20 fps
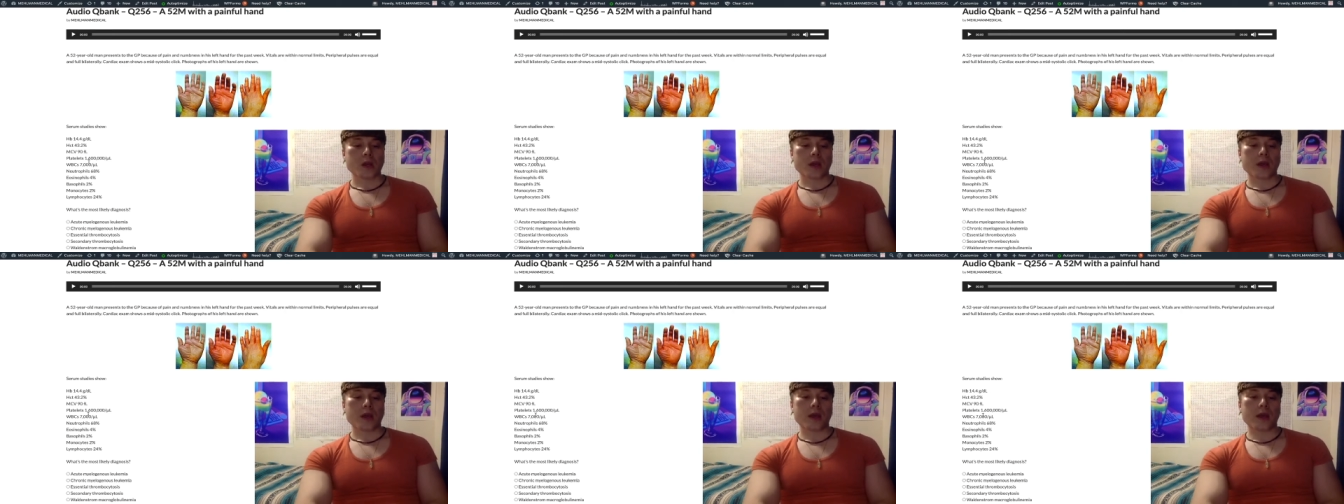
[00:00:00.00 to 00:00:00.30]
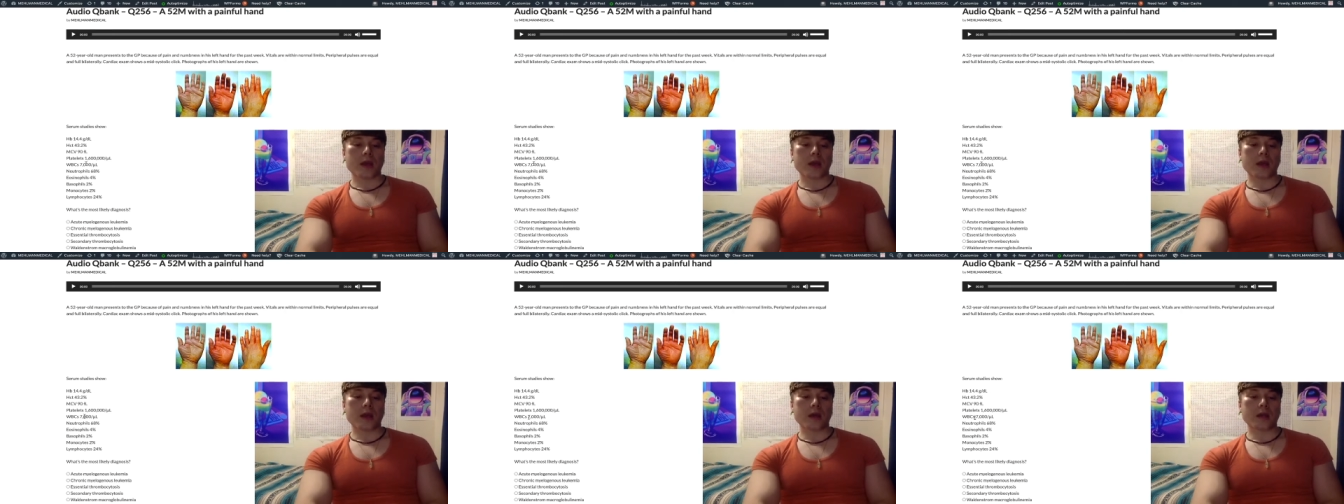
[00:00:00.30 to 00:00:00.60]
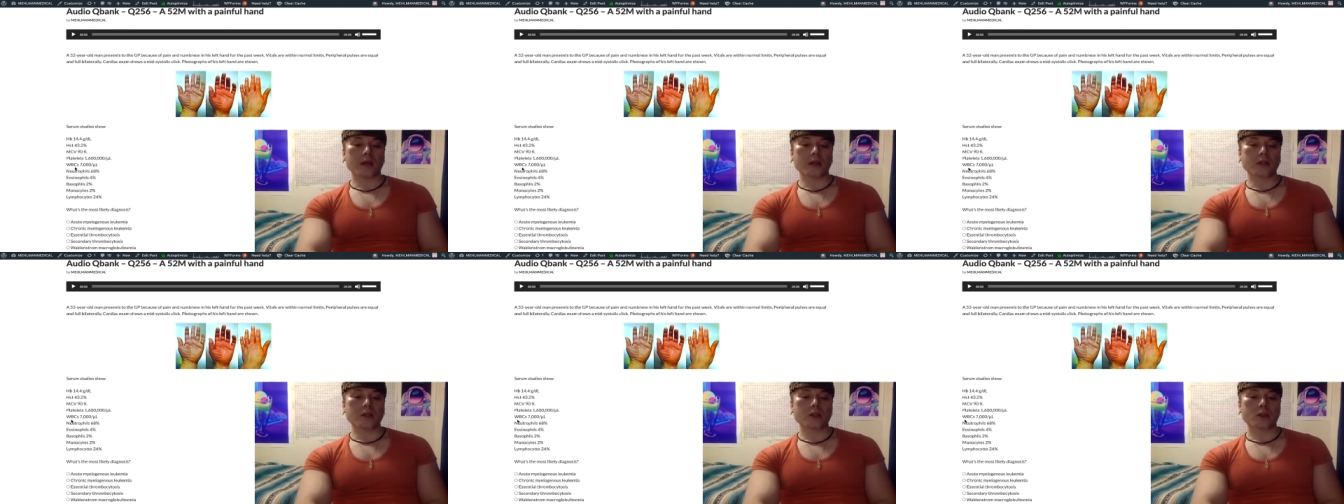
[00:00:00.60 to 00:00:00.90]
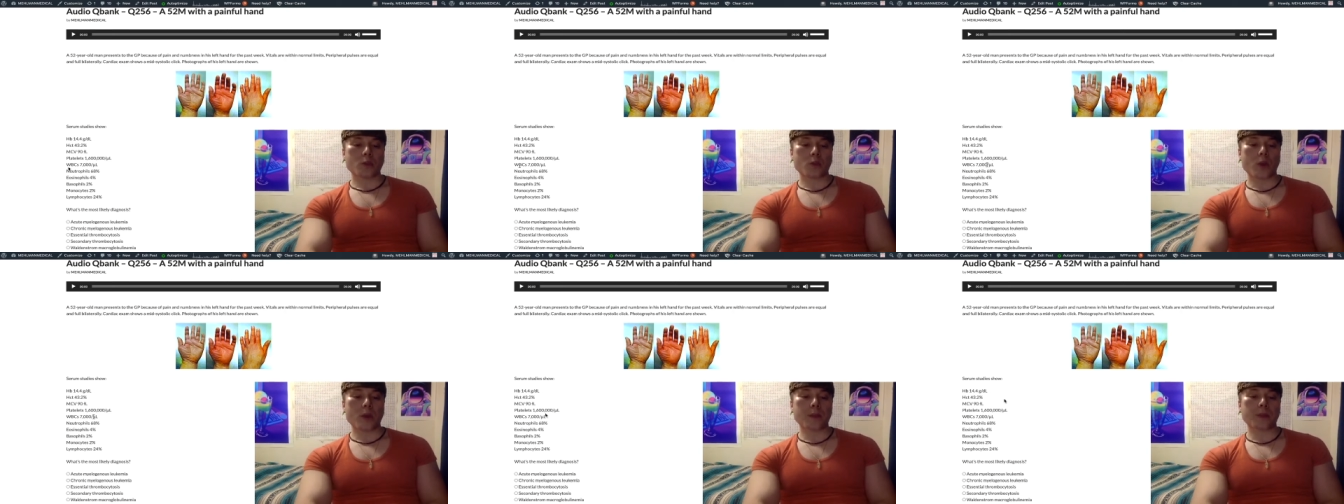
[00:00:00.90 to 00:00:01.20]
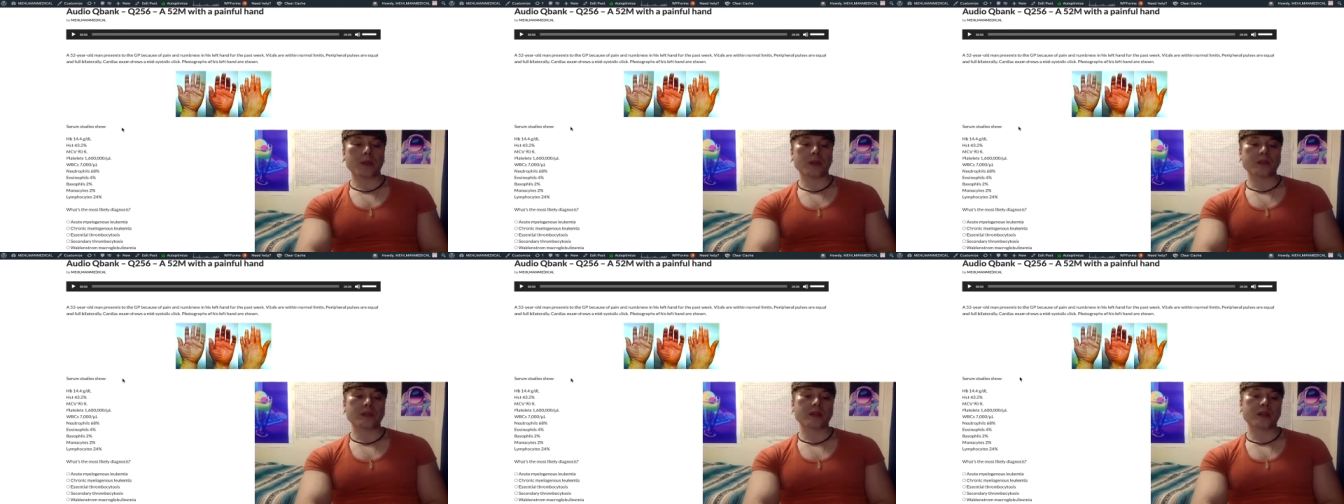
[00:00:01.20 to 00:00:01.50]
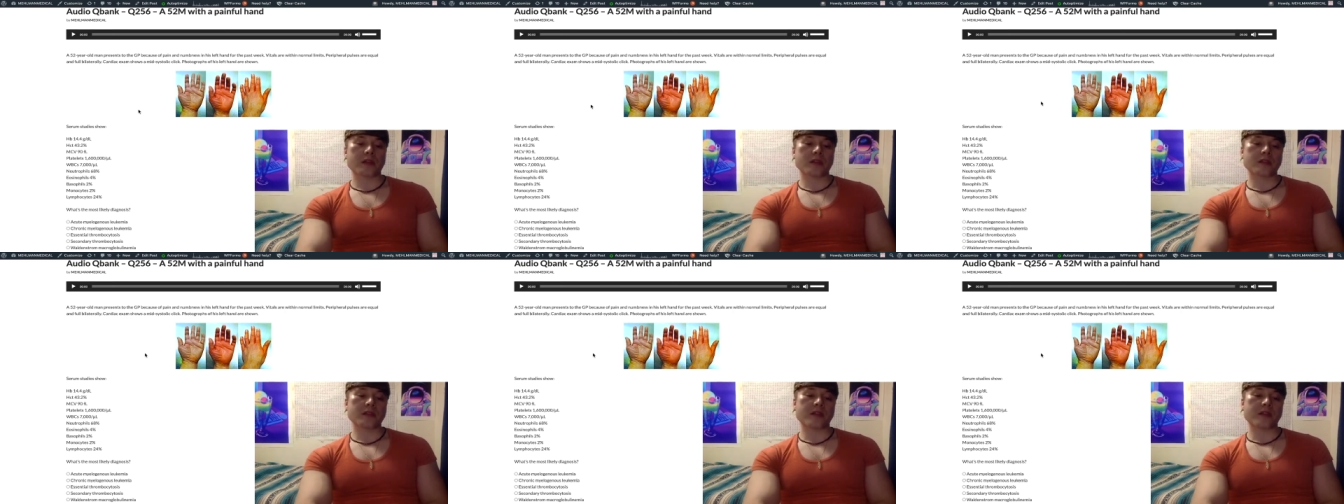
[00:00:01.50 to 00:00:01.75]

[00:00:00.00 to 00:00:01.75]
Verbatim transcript: And white blood cells,